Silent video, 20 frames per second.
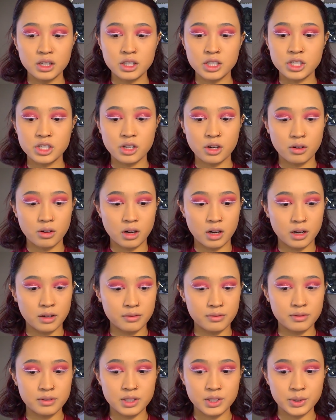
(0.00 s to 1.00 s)
show
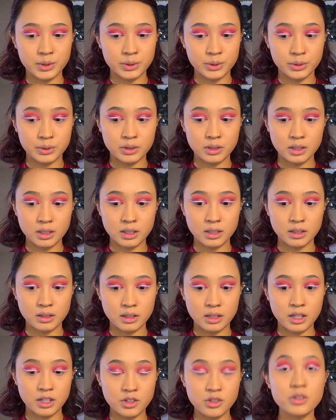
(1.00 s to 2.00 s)
off to
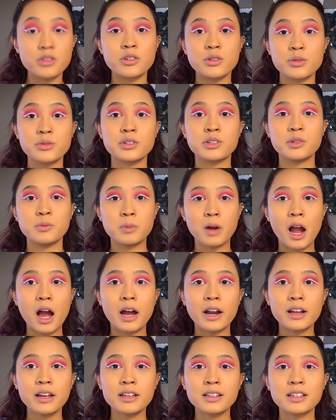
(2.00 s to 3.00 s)
introduce a new
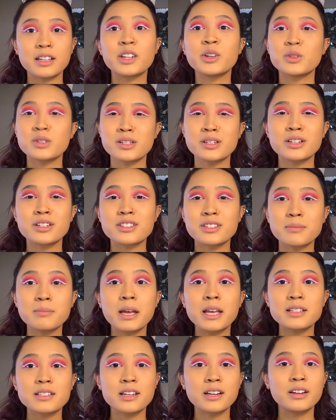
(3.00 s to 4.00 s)
product, and it was just a
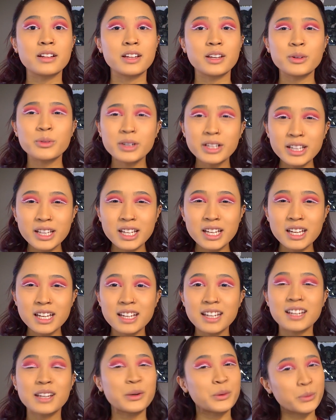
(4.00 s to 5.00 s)
mascara. Like really?
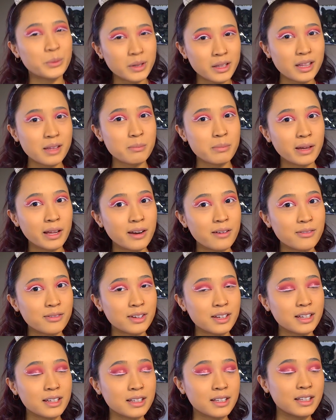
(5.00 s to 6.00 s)
Really
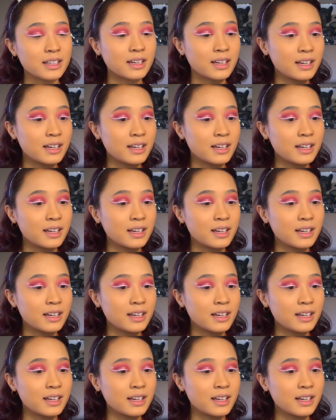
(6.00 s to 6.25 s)
benefit?